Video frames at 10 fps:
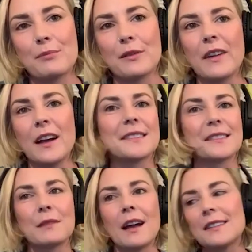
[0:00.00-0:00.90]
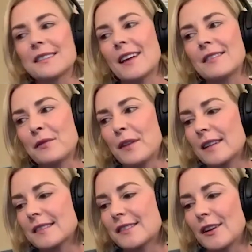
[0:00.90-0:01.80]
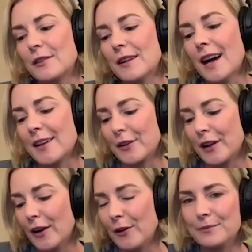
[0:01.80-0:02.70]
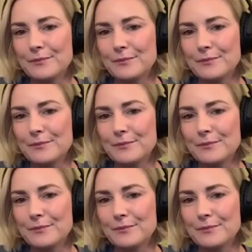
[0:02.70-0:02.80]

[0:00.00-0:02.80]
provide some kind of sound effect. So I don't know.